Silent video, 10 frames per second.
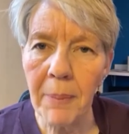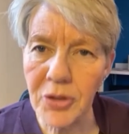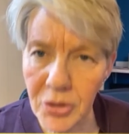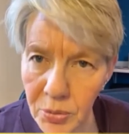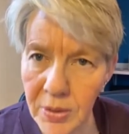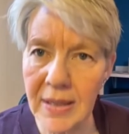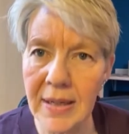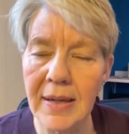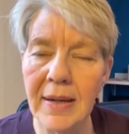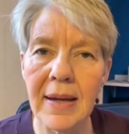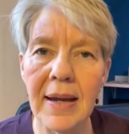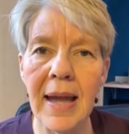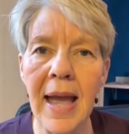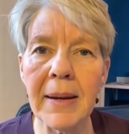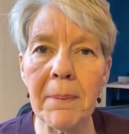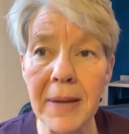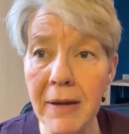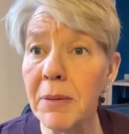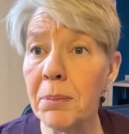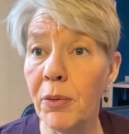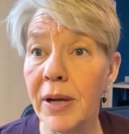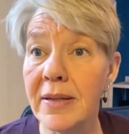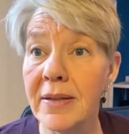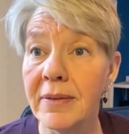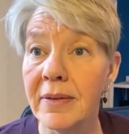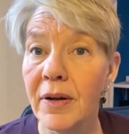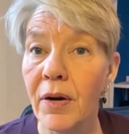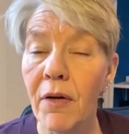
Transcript: opportunity and a pivot point